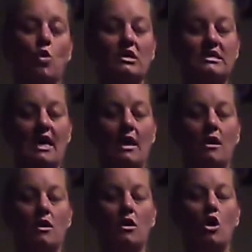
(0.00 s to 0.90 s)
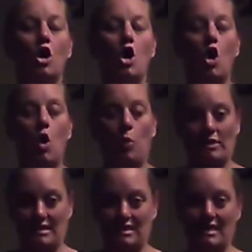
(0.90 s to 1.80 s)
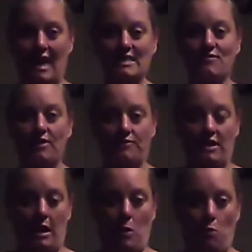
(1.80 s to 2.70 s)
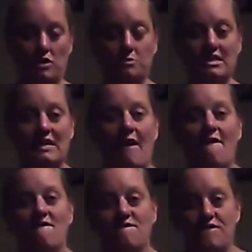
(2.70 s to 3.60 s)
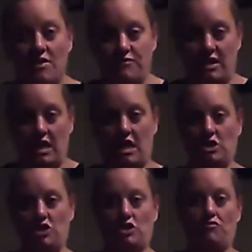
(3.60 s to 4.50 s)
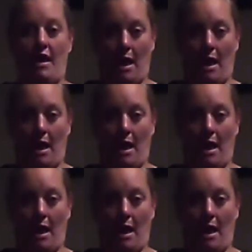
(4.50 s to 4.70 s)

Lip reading: corset was a size 50, which means 50 inches around.